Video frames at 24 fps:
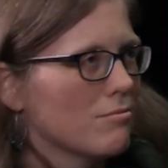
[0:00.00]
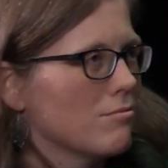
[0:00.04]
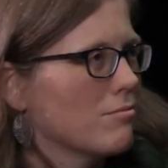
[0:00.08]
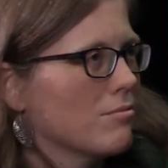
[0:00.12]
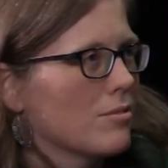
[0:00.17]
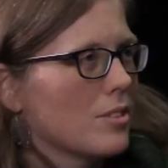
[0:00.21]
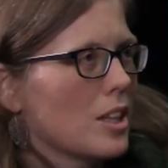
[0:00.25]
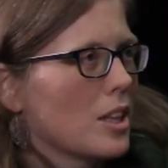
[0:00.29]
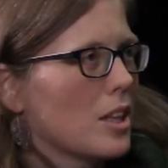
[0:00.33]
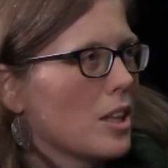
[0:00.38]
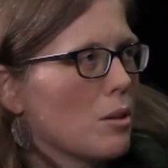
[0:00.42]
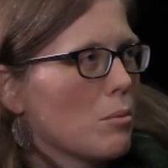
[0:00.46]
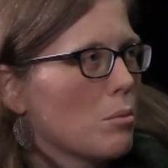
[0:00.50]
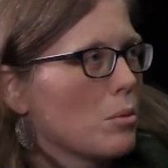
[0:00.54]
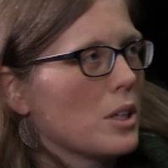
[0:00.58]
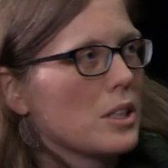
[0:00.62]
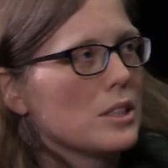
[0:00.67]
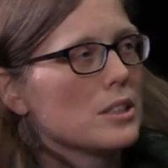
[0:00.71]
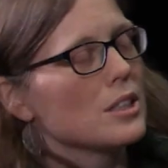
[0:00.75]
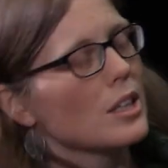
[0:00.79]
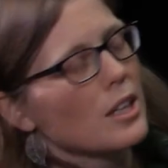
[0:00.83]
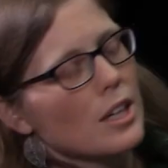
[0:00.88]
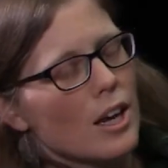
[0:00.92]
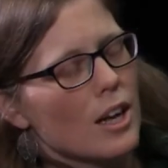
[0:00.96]
the place
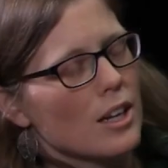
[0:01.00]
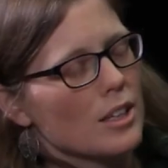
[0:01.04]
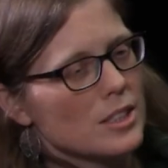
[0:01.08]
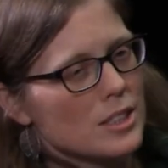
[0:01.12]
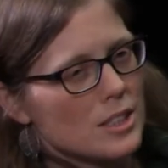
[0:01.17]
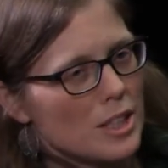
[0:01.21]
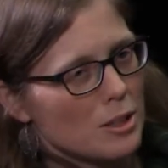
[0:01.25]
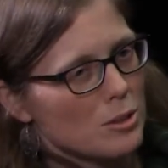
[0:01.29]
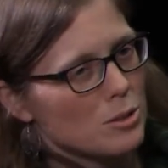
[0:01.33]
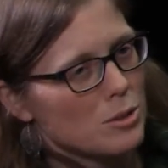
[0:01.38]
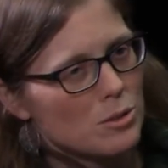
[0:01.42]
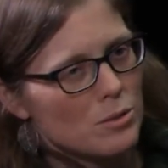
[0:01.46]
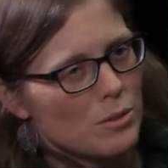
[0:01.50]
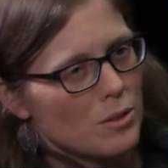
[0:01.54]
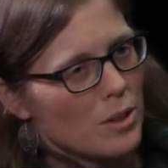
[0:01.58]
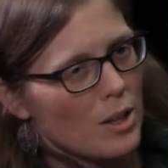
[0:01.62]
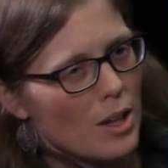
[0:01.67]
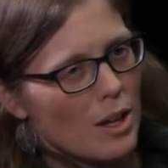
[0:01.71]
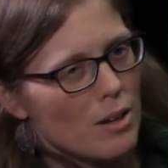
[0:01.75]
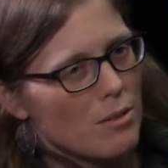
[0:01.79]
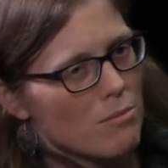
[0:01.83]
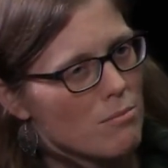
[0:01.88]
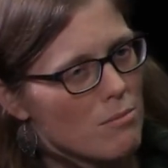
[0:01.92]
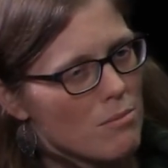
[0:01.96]
that God intends for
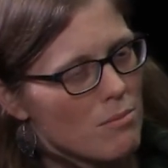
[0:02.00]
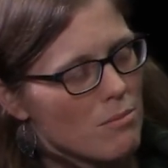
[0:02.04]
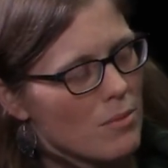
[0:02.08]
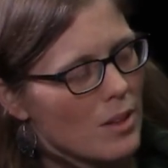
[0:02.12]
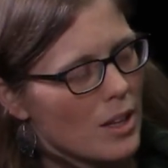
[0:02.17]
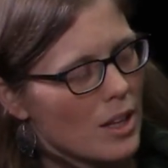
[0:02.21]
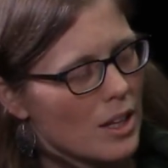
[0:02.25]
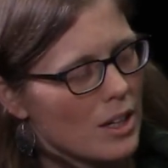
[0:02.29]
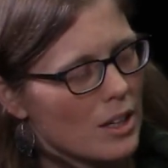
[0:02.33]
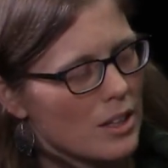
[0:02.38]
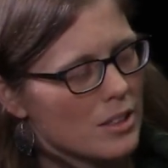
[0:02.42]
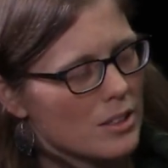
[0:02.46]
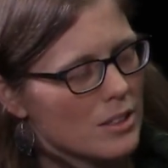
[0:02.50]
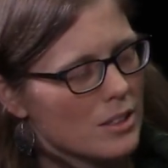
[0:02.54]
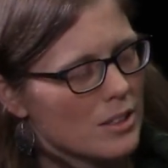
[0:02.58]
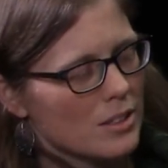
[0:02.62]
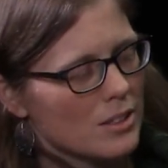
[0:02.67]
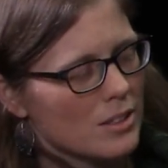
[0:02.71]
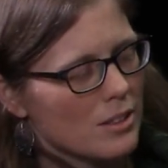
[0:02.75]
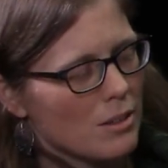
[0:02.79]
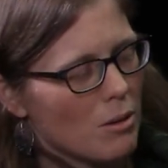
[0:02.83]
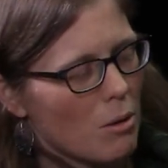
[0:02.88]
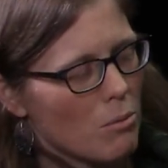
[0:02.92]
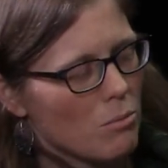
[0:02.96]
them that is
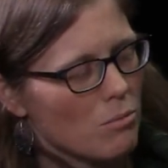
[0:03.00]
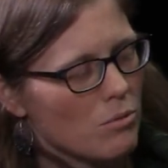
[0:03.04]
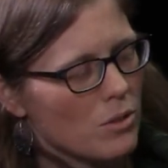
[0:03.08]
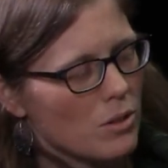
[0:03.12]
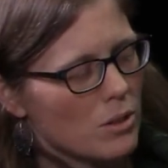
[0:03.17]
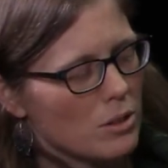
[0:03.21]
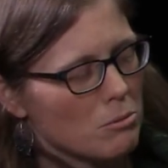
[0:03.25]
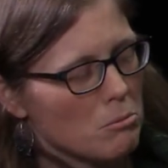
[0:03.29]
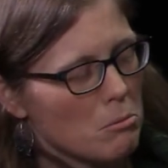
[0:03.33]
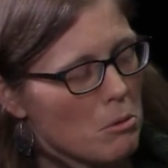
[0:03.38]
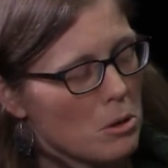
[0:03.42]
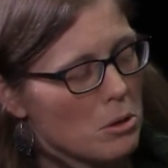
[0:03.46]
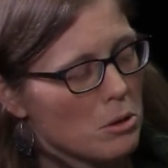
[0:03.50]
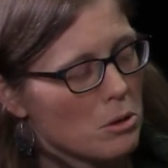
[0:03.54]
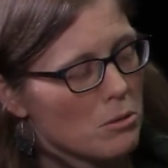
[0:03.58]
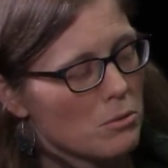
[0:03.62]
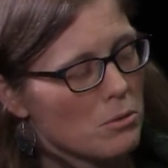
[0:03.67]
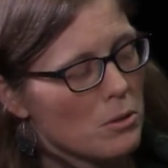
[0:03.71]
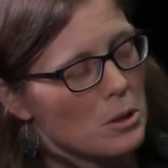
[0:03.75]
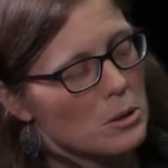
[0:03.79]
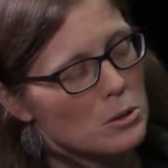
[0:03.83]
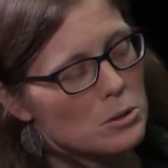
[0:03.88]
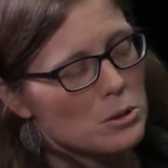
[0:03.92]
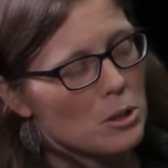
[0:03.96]
hopeful and
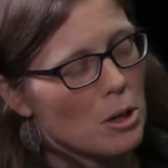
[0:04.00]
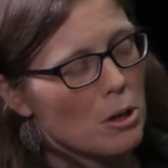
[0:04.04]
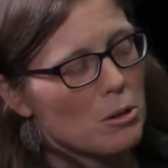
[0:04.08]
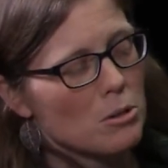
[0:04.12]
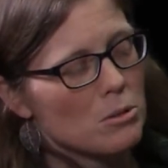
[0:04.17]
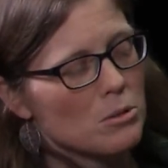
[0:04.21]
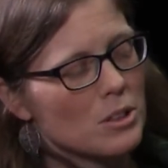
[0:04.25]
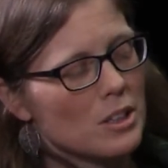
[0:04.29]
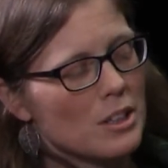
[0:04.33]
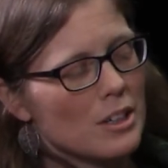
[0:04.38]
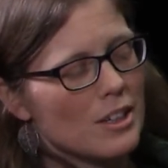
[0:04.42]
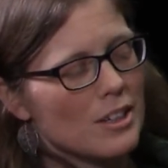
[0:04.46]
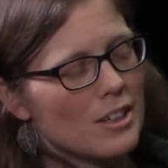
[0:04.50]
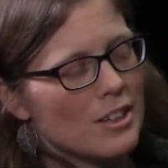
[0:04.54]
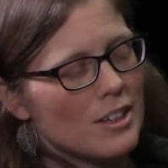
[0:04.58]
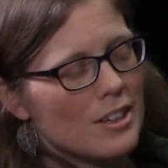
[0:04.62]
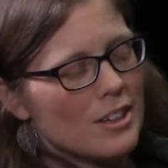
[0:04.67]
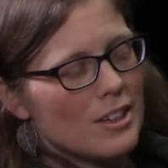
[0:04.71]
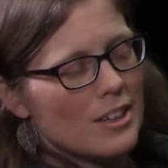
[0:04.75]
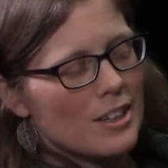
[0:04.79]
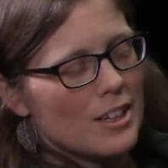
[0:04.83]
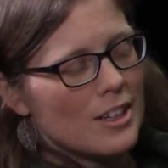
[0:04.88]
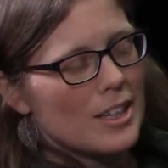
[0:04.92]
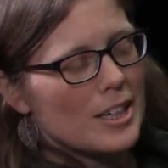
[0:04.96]
wonderful. So,
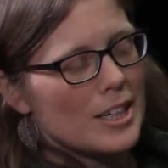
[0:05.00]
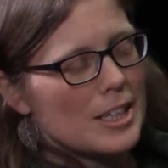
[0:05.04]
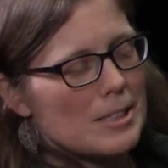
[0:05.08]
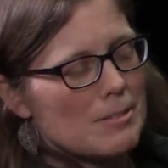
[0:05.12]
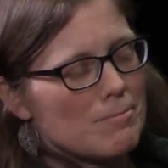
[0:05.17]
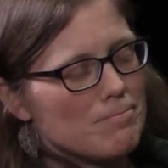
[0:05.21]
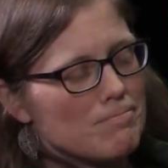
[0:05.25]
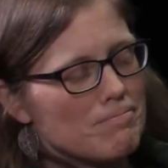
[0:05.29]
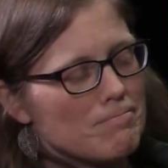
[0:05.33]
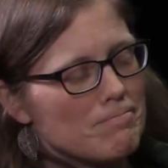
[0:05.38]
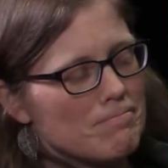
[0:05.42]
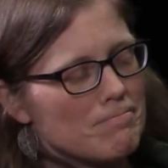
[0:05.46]
um,